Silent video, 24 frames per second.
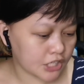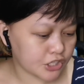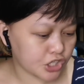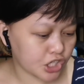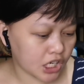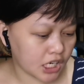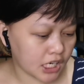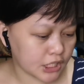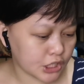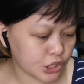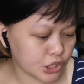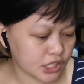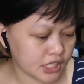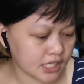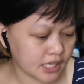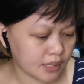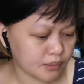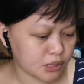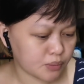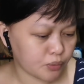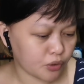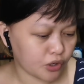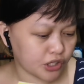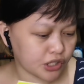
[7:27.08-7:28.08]
At saka 2
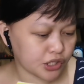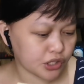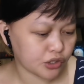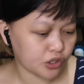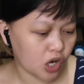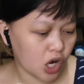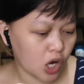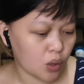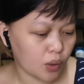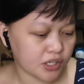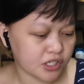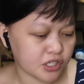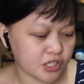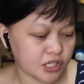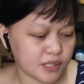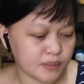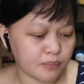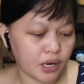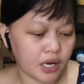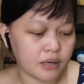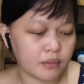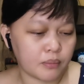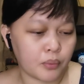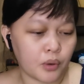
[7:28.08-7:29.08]
times points on all
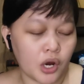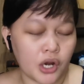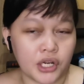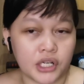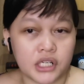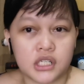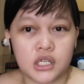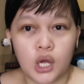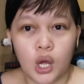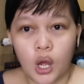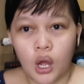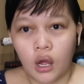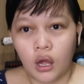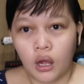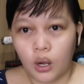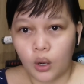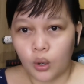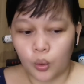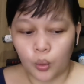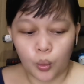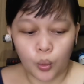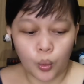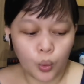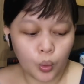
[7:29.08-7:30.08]
Watson's brand products.
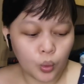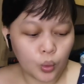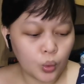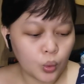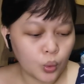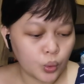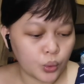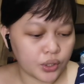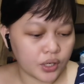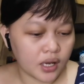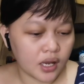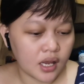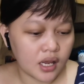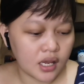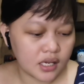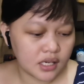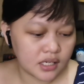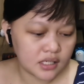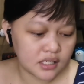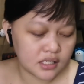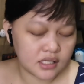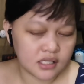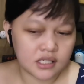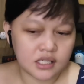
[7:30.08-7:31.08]
Ooh,
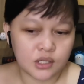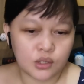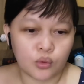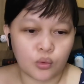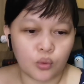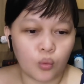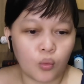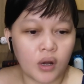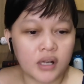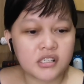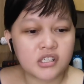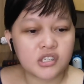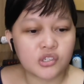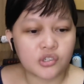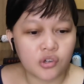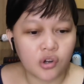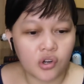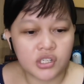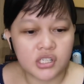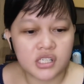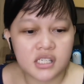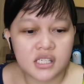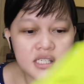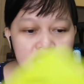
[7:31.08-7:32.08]
nice. Kung
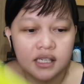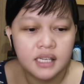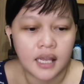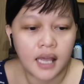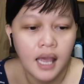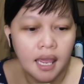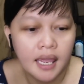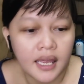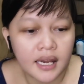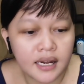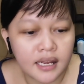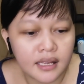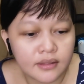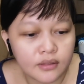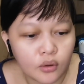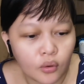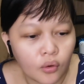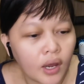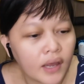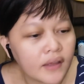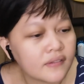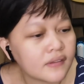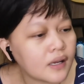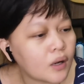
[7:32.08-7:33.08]
Watson's gaya
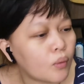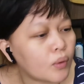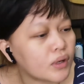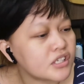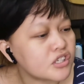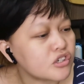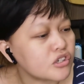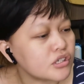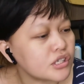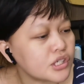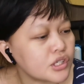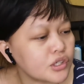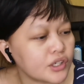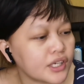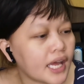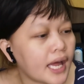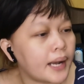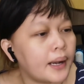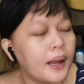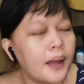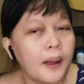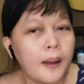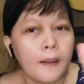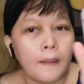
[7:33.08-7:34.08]
nito, I think Watson's to
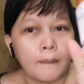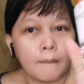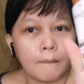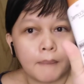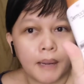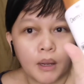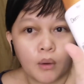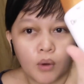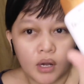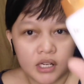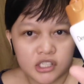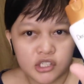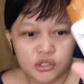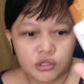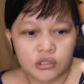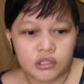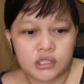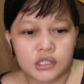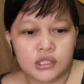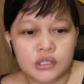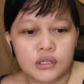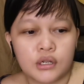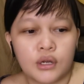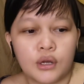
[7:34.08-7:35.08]
yan. By
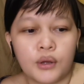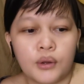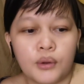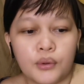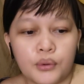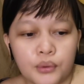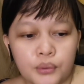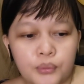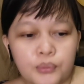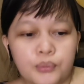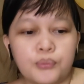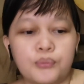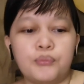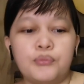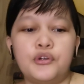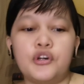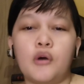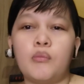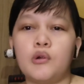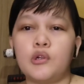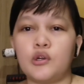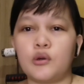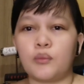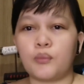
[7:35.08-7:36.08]
Watson's,
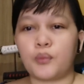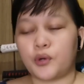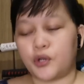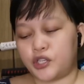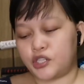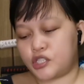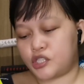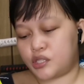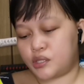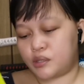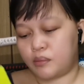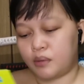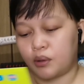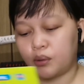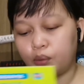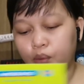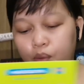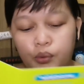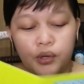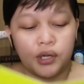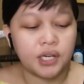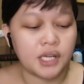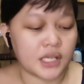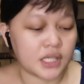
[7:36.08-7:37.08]
double yung points na
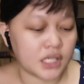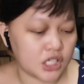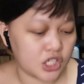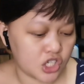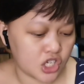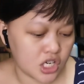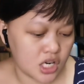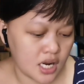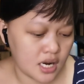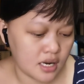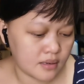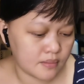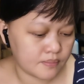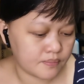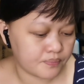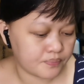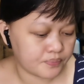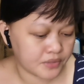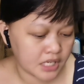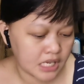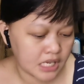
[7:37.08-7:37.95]
makukuha natin dyan.